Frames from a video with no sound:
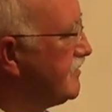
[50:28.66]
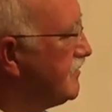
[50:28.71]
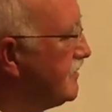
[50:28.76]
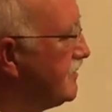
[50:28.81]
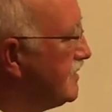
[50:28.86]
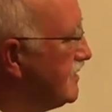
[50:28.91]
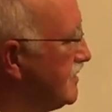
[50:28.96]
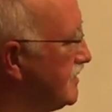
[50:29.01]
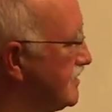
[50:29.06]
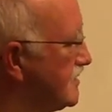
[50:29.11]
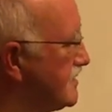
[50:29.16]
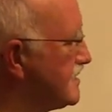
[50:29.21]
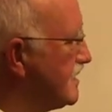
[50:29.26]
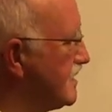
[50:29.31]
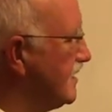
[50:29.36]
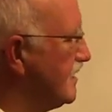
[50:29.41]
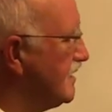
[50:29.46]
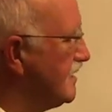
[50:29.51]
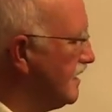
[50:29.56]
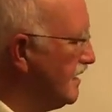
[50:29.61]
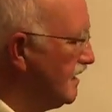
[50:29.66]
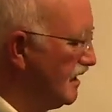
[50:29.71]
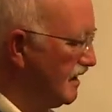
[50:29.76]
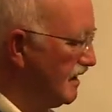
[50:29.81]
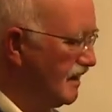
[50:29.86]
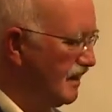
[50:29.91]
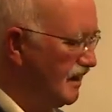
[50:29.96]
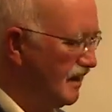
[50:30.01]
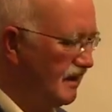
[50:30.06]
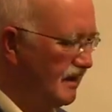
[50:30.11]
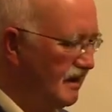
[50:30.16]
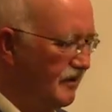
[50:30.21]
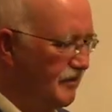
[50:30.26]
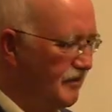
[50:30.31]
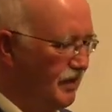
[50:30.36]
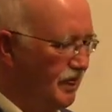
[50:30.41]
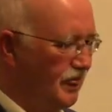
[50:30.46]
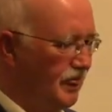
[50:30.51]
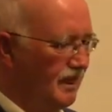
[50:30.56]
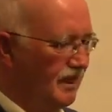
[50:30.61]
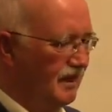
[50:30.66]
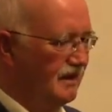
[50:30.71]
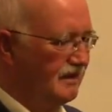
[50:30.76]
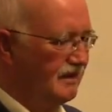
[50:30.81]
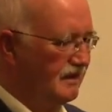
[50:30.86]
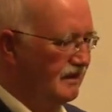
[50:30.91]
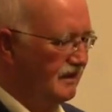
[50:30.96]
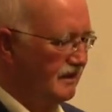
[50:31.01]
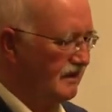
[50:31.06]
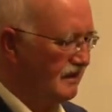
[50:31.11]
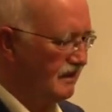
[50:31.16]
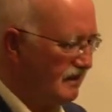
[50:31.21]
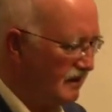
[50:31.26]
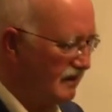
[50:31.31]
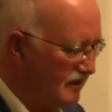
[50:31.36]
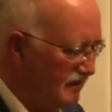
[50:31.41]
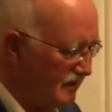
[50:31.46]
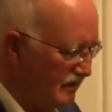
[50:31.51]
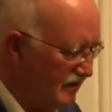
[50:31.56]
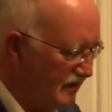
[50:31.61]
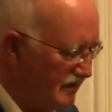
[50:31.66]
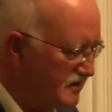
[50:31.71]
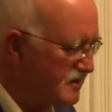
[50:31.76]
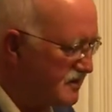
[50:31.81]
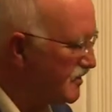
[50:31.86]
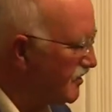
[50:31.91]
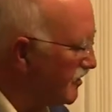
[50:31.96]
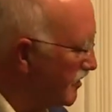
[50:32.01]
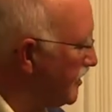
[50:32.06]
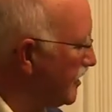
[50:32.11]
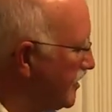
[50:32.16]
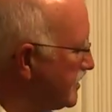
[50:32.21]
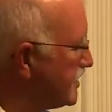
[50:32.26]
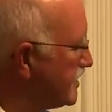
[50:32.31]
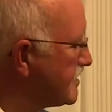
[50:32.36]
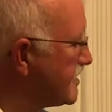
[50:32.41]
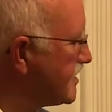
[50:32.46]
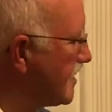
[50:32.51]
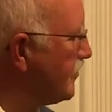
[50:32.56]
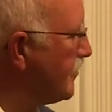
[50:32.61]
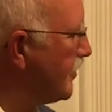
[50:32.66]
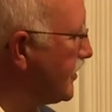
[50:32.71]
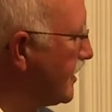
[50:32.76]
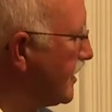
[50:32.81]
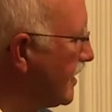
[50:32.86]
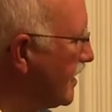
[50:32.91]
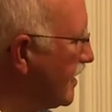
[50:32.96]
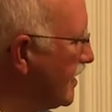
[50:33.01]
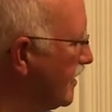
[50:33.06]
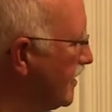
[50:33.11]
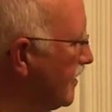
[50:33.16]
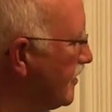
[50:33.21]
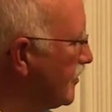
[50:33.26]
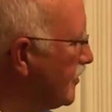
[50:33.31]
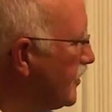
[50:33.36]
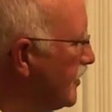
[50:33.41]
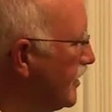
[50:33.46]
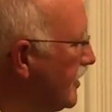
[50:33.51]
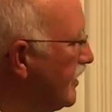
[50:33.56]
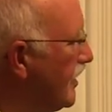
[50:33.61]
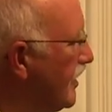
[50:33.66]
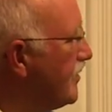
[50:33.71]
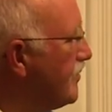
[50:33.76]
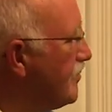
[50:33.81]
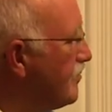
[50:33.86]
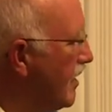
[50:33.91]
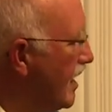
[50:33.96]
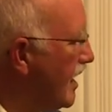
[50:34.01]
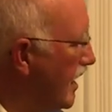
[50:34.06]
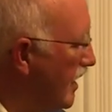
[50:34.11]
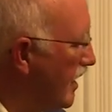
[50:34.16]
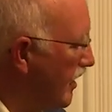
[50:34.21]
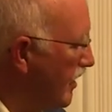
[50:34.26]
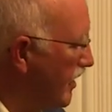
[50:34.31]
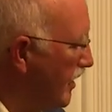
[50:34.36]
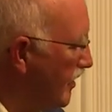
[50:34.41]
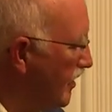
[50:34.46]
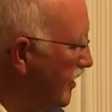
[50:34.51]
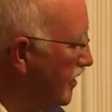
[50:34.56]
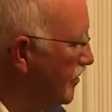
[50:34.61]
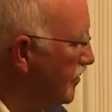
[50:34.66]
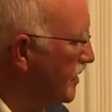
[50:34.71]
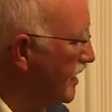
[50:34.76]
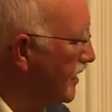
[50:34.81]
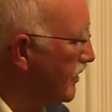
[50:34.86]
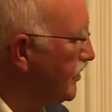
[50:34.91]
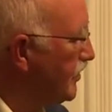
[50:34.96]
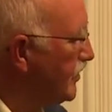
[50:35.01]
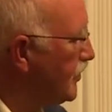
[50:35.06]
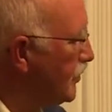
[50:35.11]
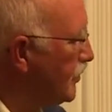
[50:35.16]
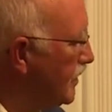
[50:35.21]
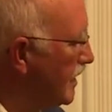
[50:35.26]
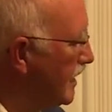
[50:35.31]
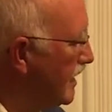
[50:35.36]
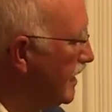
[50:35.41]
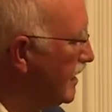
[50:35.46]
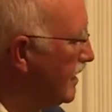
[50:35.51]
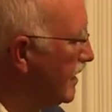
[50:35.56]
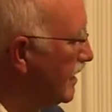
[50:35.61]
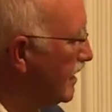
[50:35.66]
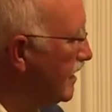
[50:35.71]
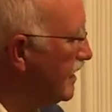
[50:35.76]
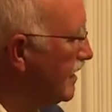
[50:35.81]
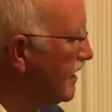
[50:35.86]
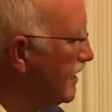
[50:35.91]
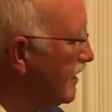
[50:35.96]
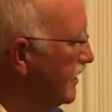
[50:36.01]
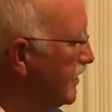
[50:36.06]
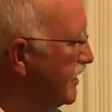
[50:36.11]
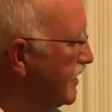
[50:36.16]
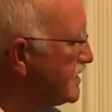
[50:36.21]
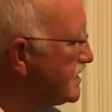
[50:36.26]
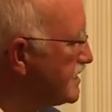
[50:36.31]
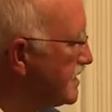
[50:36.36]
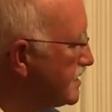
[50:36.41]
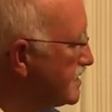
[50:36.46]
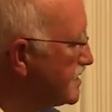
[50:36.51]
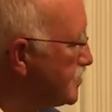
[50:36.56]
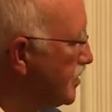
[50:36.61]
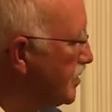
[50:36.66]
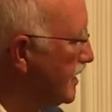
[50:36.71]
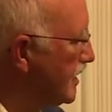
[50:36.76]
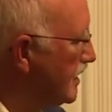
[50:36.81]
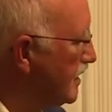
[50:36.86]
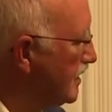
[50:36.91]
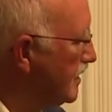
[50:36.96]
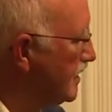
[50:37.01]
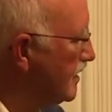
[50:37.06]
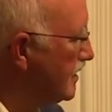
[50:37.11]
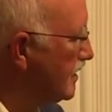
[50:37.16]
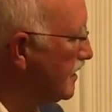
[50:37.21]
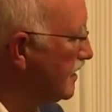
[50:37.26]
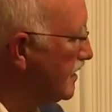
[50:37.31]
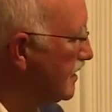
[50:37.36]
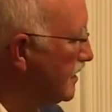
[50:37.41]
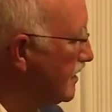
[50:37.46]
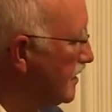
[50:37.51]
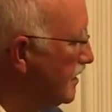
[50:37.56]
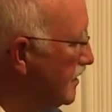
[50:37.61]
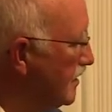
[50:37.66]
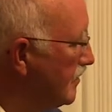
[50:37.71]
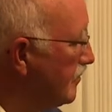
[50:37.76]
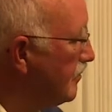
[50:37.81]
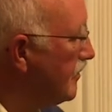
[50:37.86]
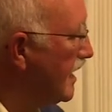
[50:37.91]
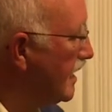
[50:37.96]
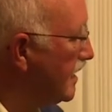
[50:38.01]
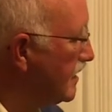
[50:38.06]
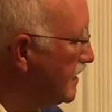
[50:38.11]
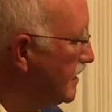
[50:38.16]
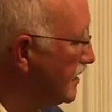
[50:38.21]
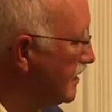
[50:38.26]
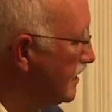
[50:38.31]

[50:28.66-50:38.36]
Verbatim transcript: of words, see, um, it, it, is there not something to admire about the way this has been made.